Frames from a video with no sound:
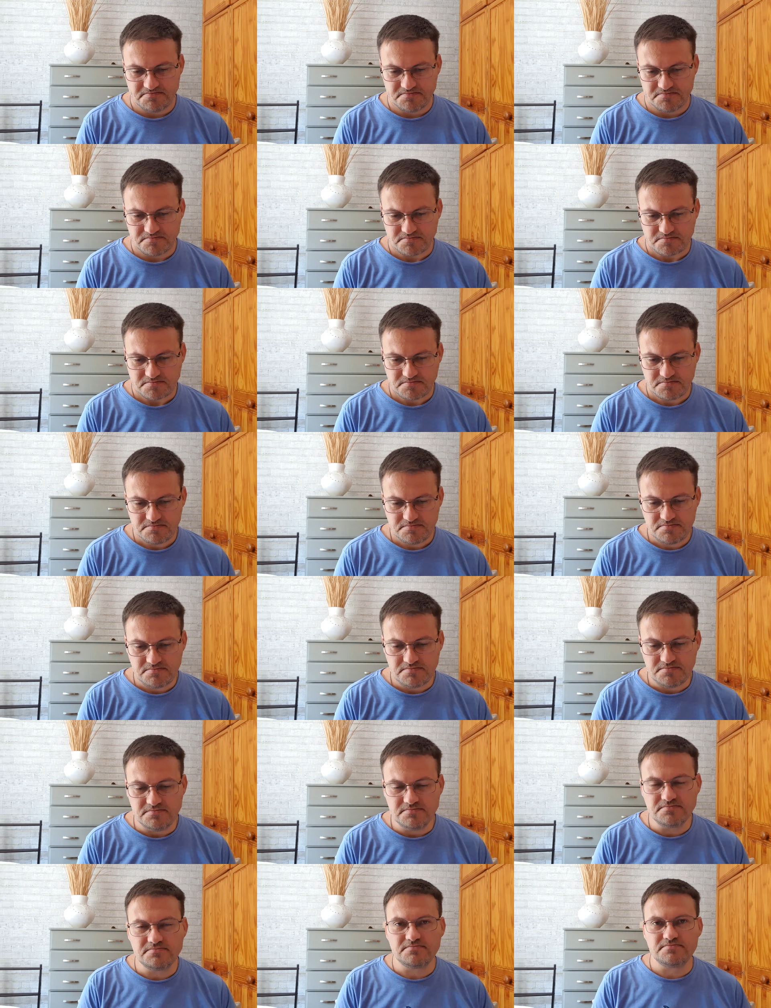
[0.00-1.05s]

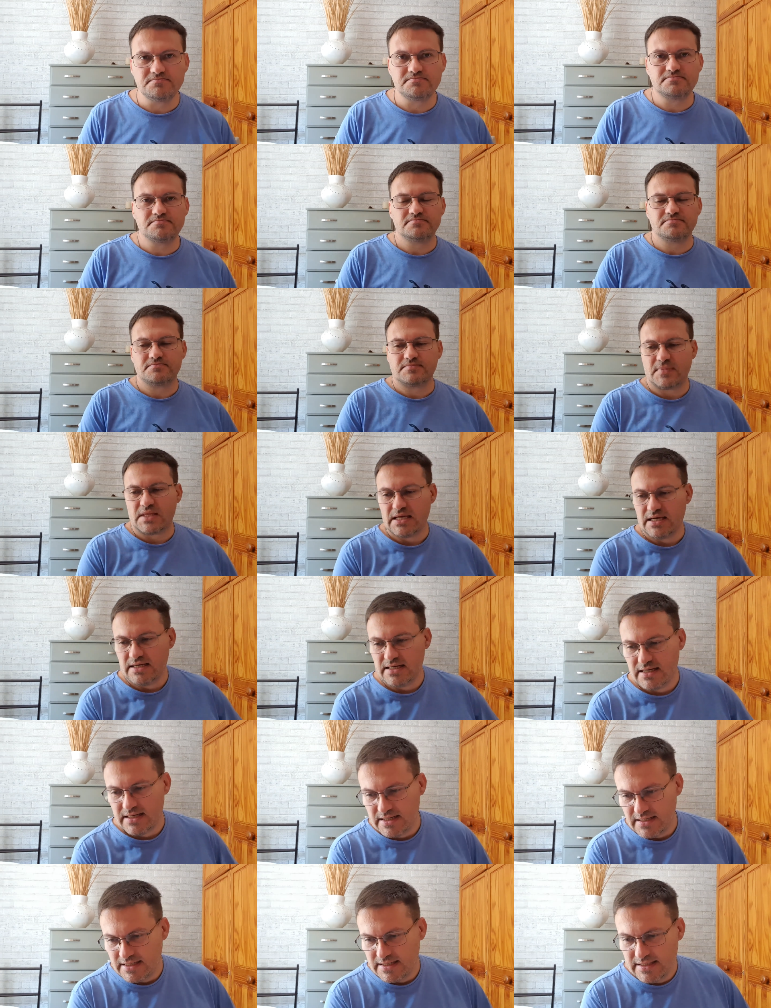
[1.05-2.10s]

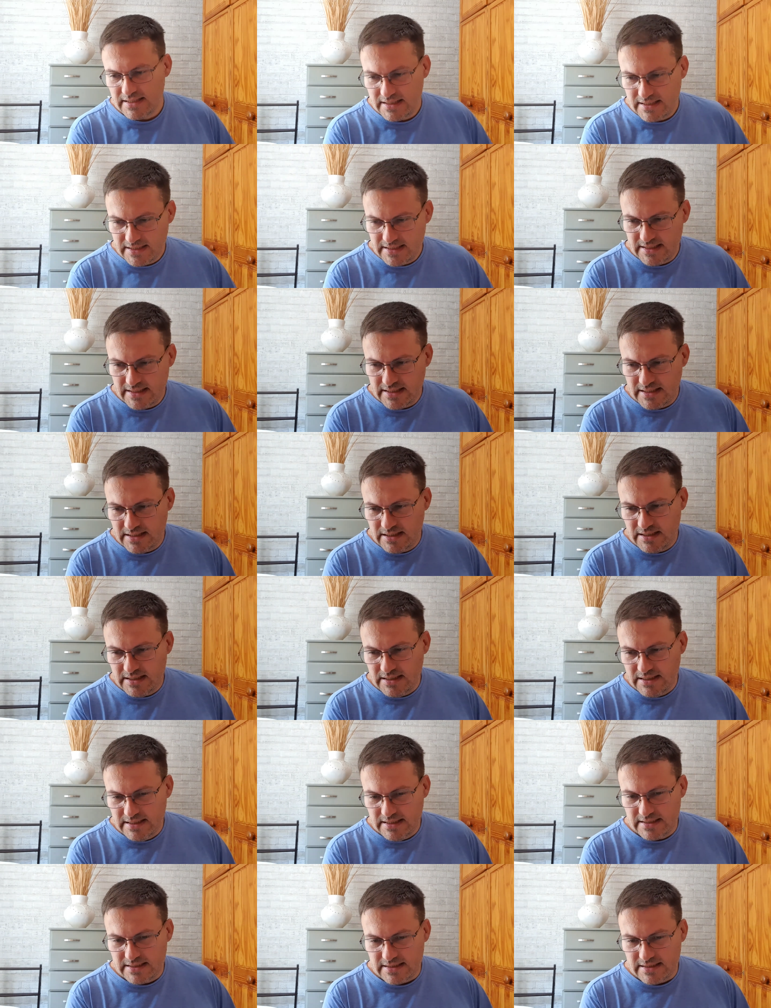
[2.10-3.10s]
(no one is talking)